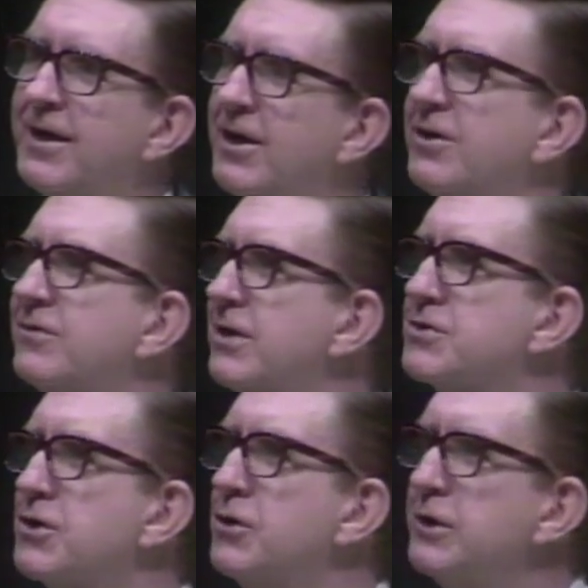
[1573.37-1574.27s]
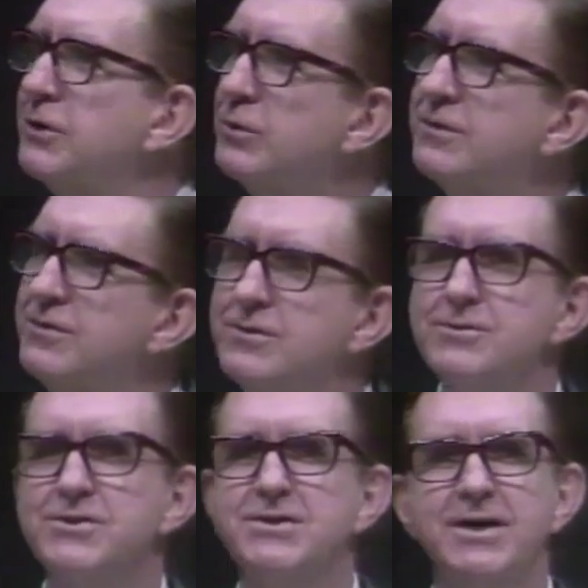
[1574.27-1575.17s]
How are things going with
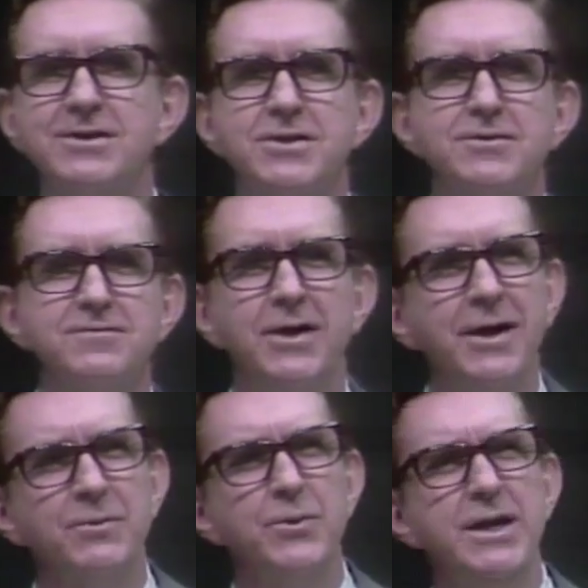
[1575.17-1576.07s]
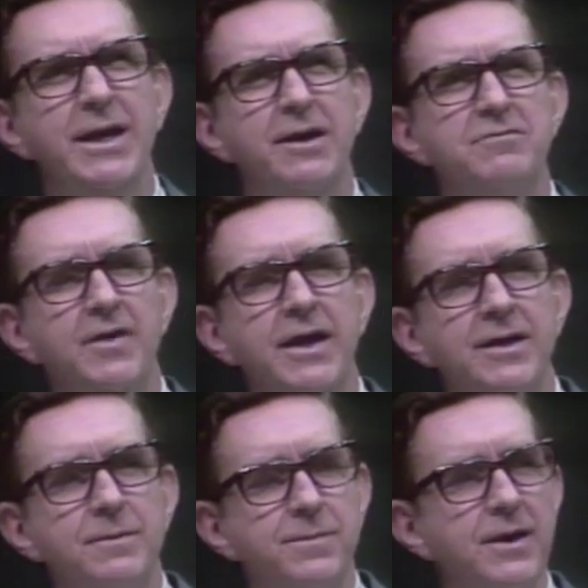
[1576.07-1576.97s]
you? She said, Just fine, but we can't find
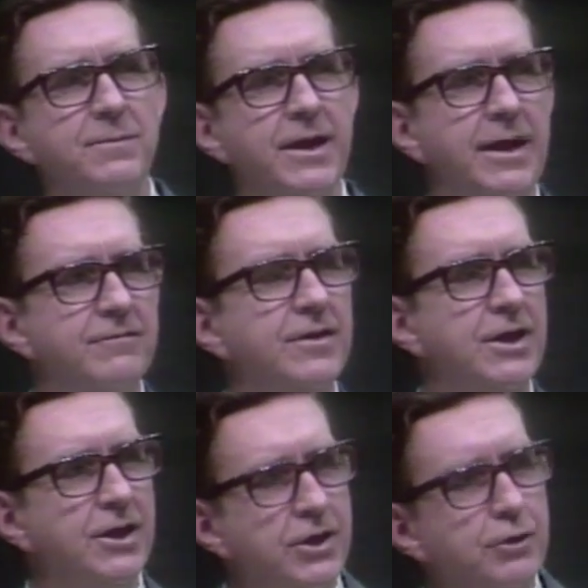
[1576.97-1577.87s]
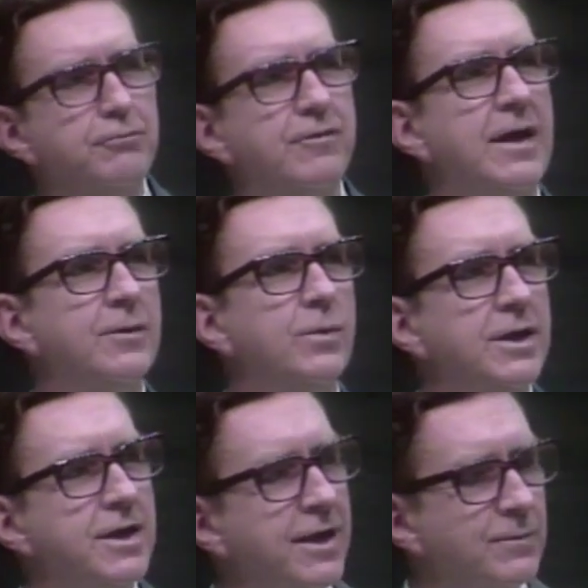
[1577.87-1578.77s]
an apartment. Have you found
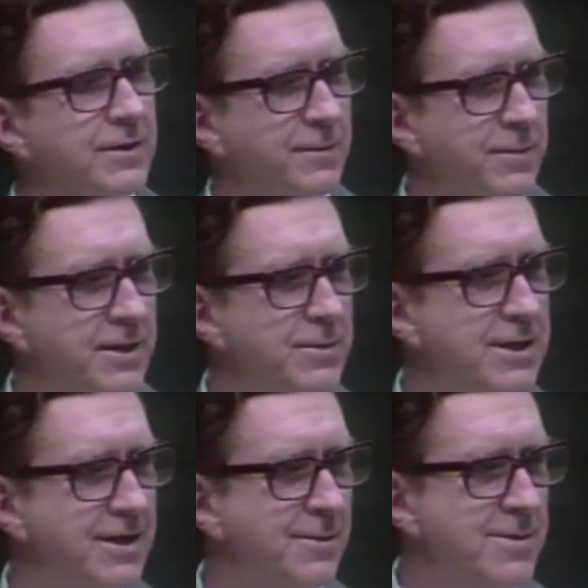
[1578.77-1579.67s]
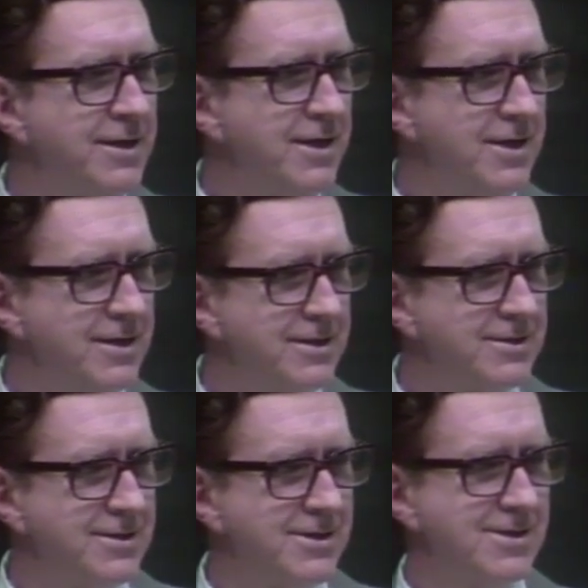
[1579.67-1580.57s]
one yet with a baby coming?
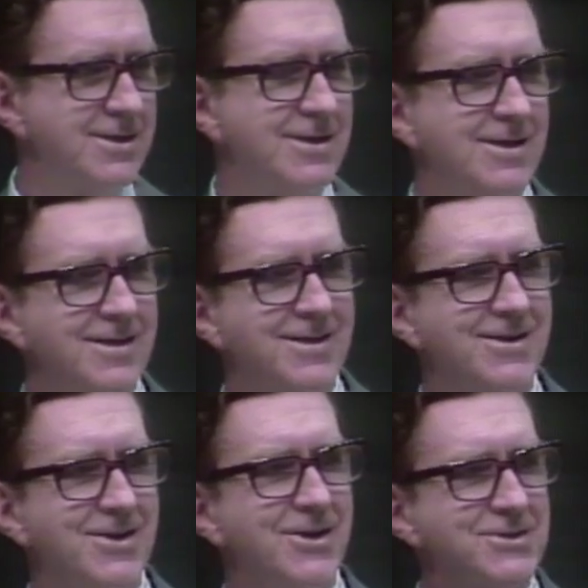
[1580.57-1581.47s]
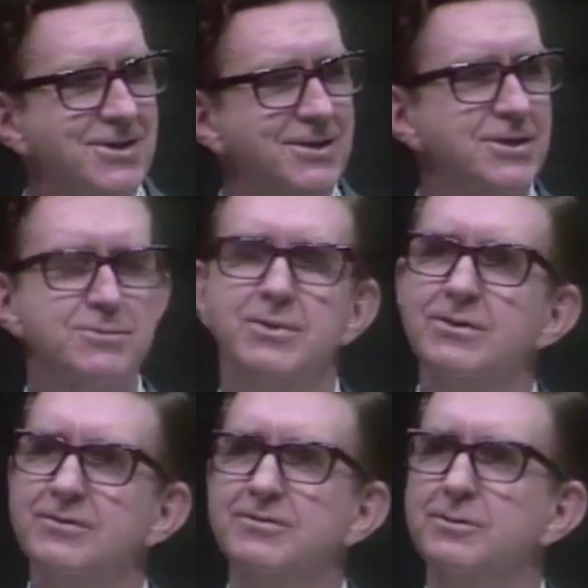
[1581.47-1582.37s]
Oh, said this
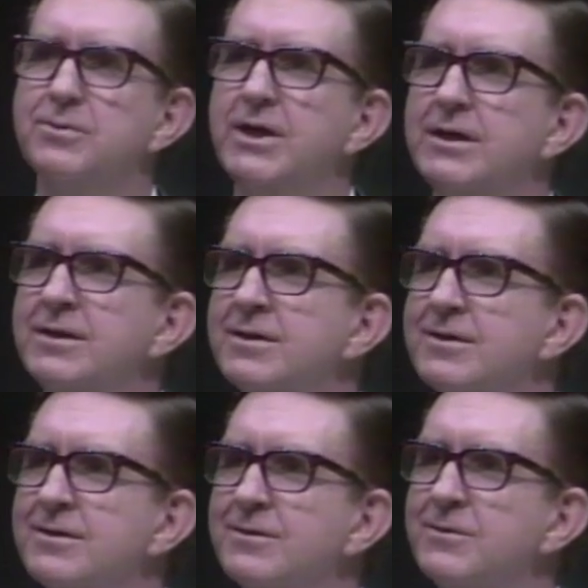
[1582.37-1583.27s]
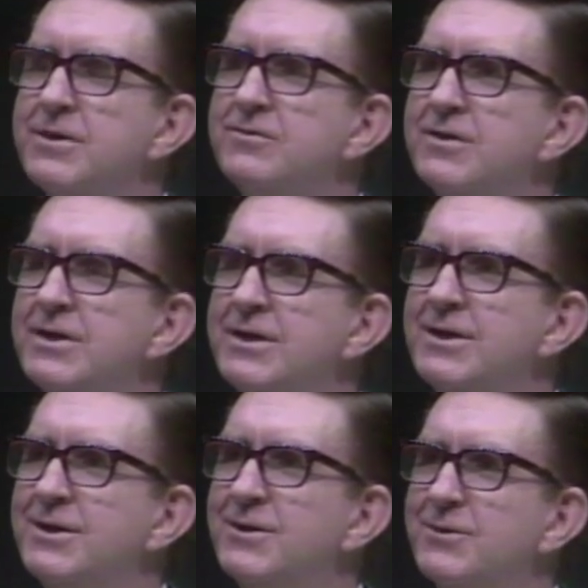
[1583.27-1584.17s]
beautiful pregnant girl, we've
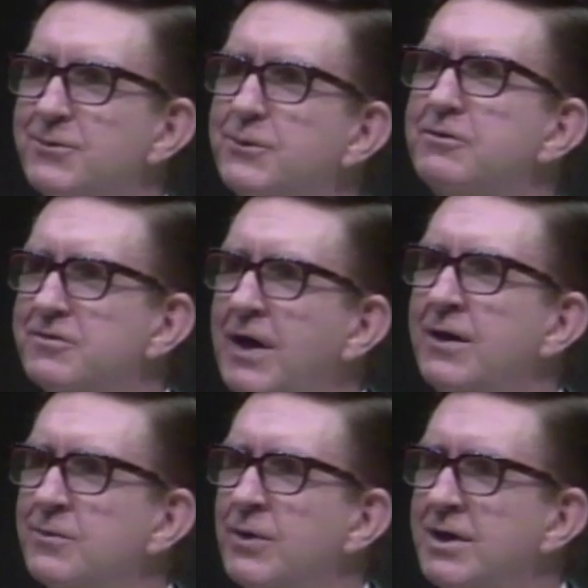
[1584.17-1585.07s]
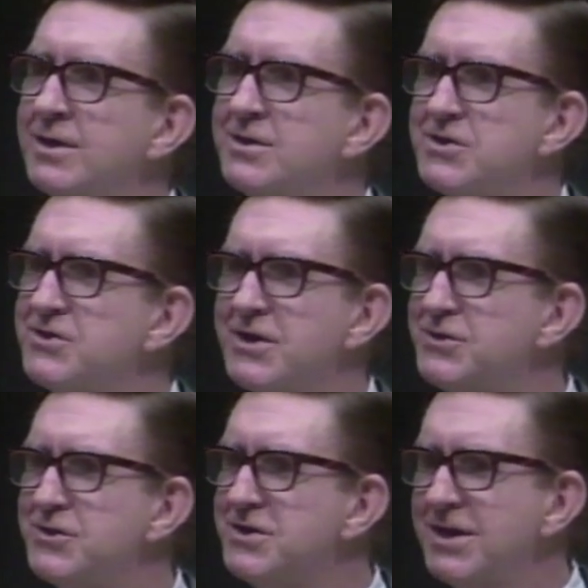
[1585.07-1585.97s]
we found one. She
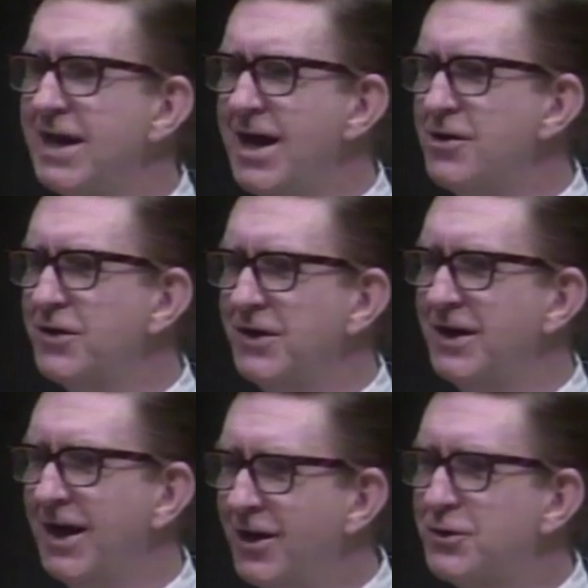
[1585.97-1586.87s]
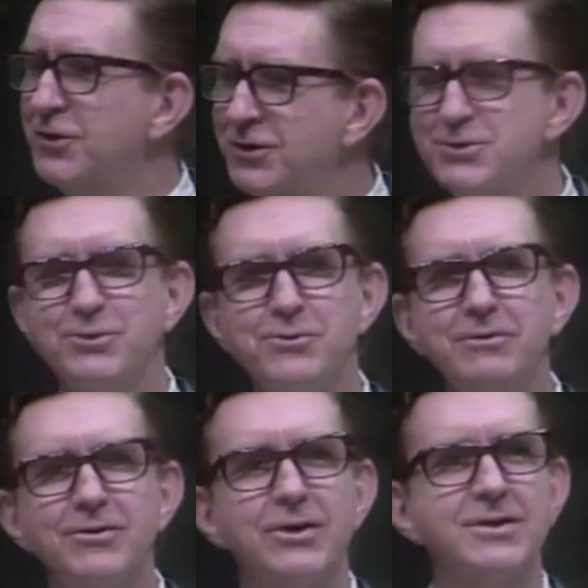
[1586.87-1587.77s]
said, You did? How, how could you?
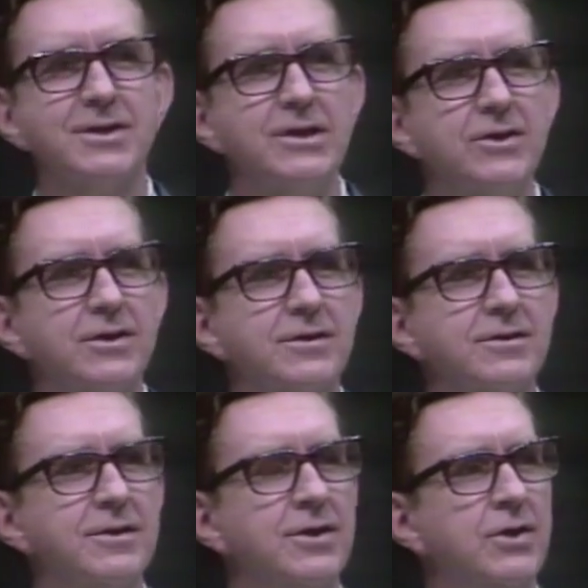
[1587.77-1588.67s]
We've looked and looked.